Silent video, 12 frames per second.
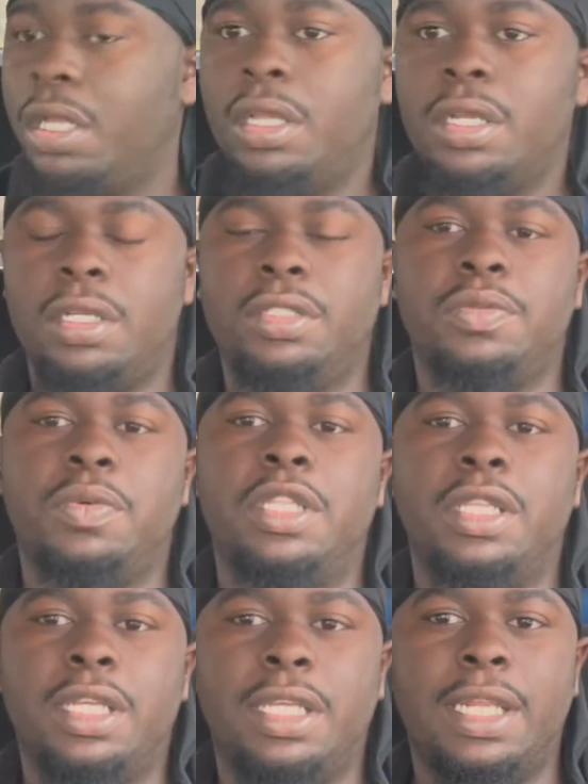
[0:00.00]
because we're
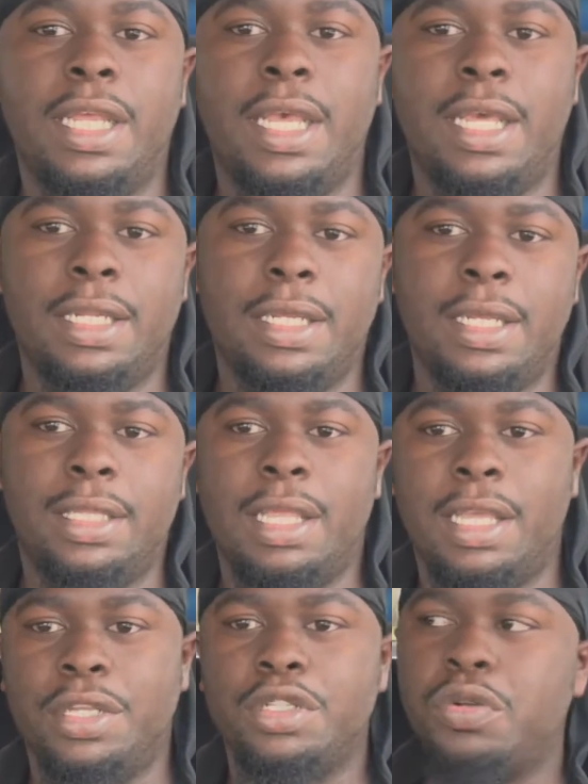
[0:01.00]
looking at
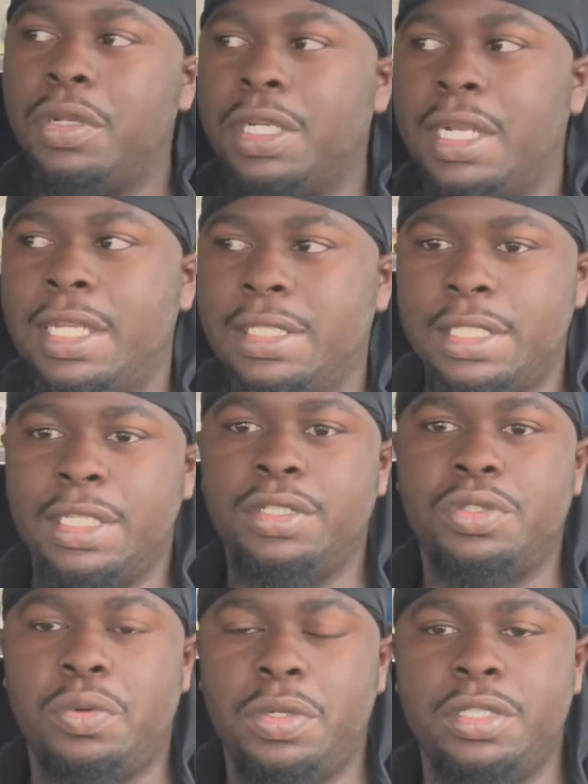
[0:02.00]
like a
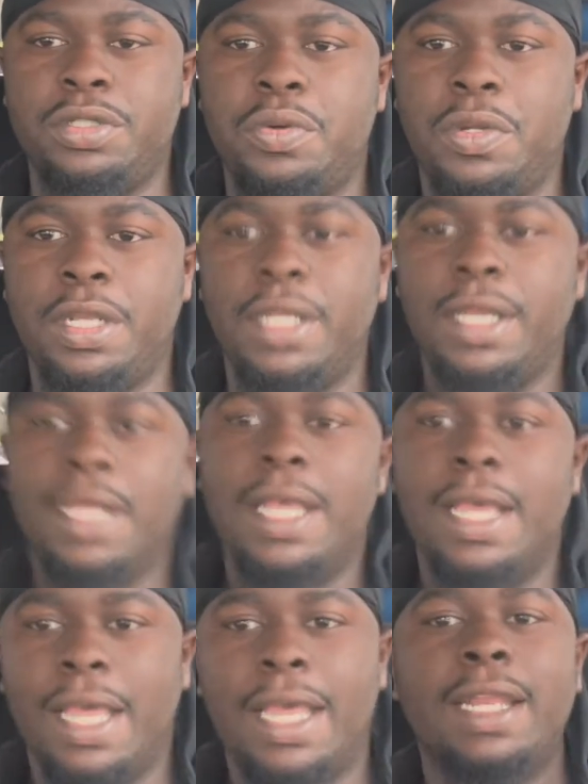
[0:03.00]
2019, 2020,
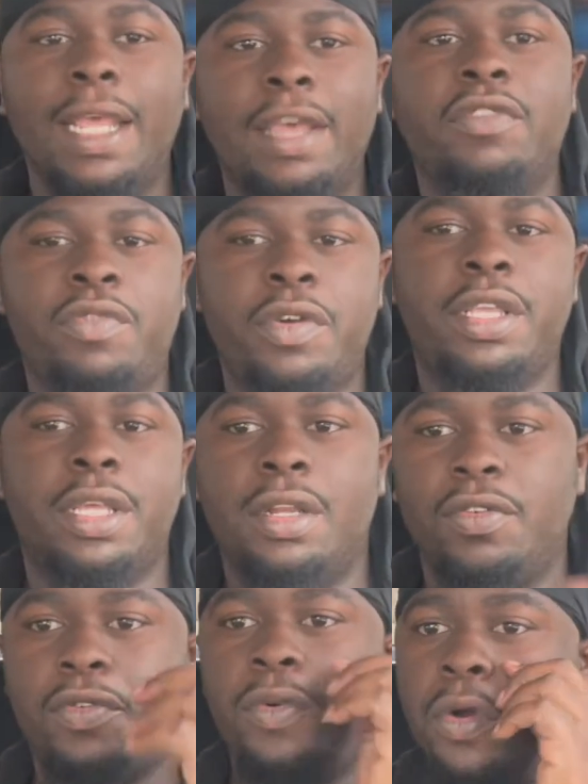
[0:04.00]
and if we can
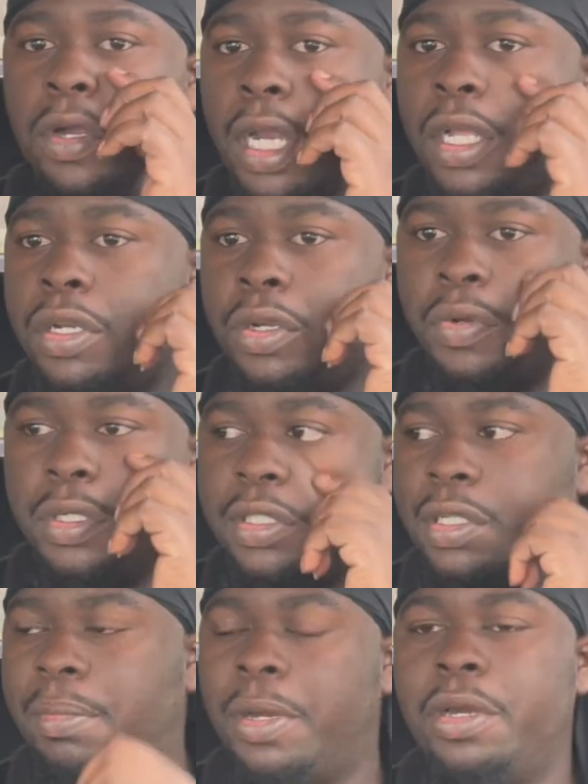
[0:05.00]
afford a newer
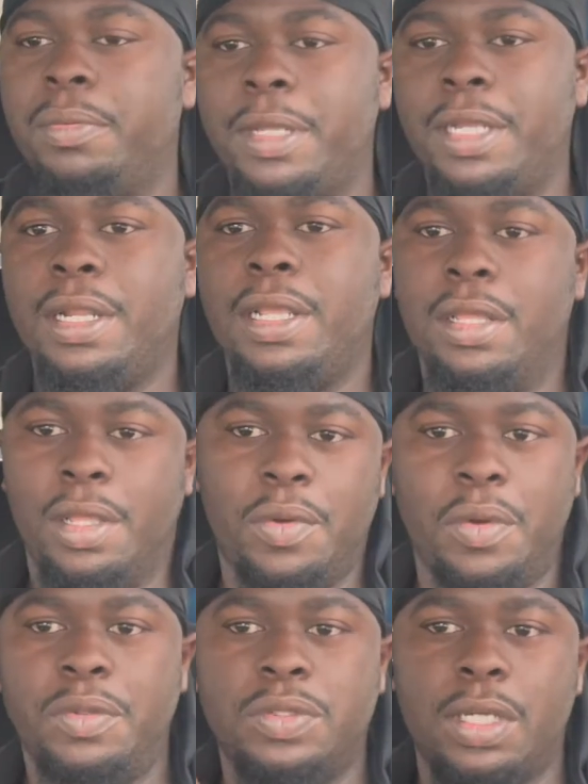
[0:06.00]
Suburban.
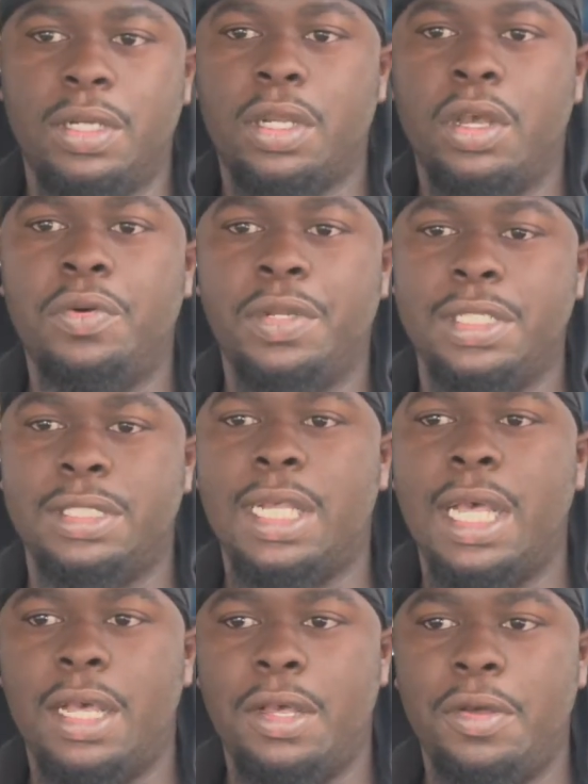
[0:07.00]
We was going to go with a
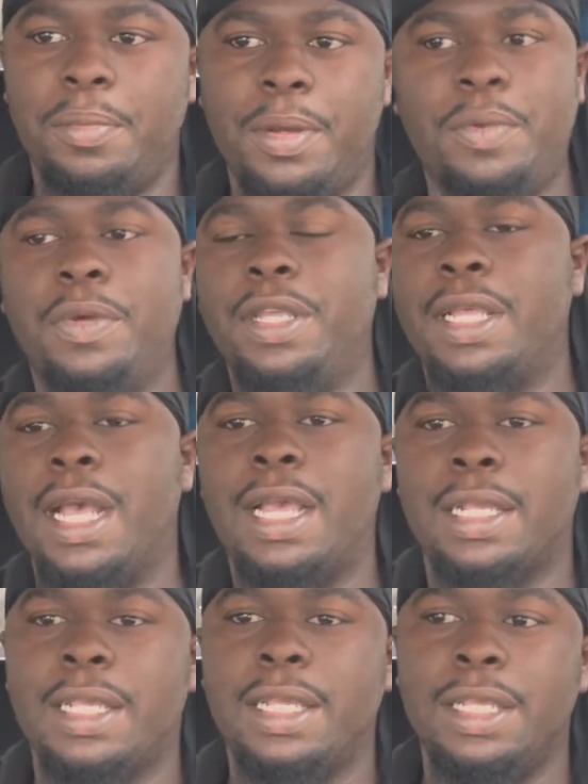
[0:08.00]
Tahoe, but we
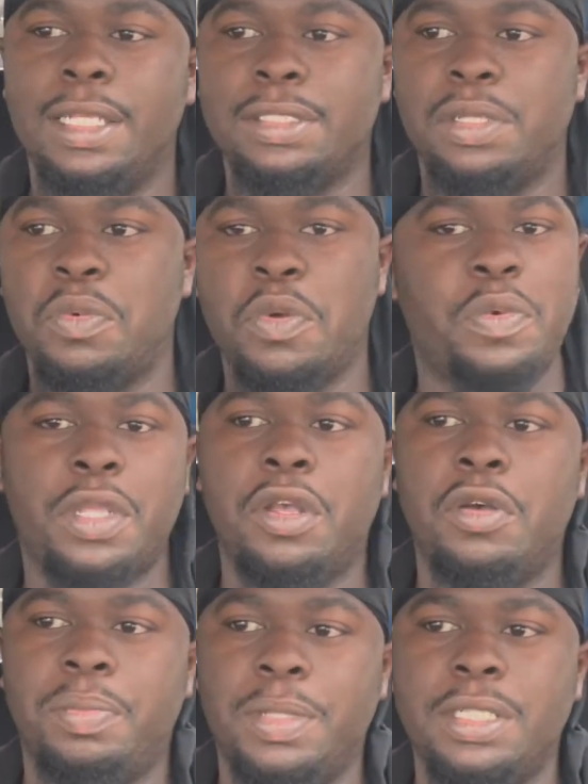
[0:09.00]
got kids, and when we
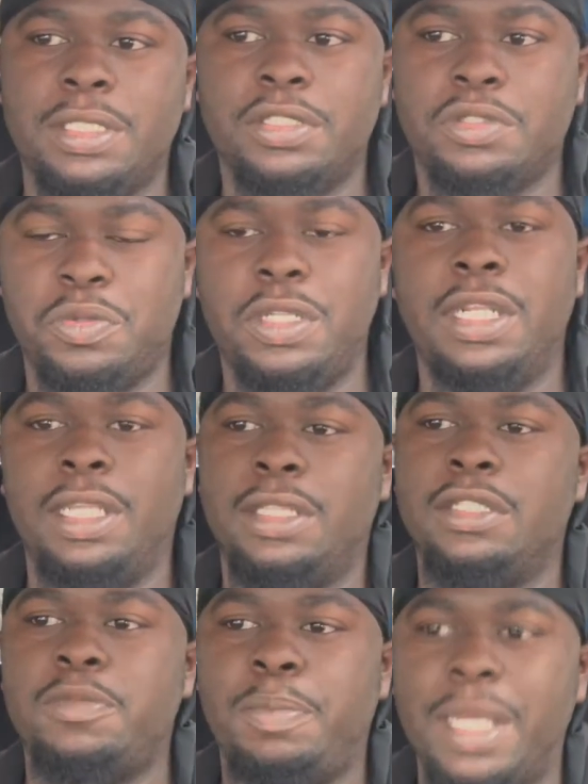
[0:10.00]
go places, we need
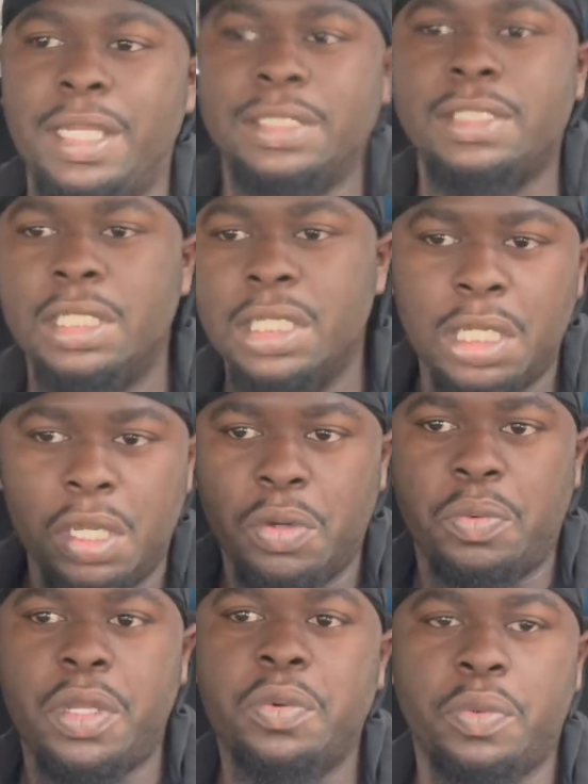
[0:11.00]
the space.
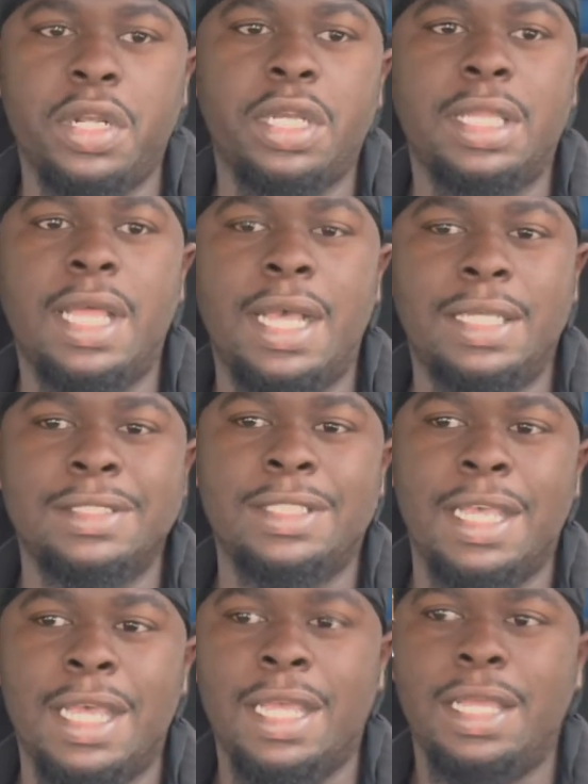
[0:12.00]
We realized that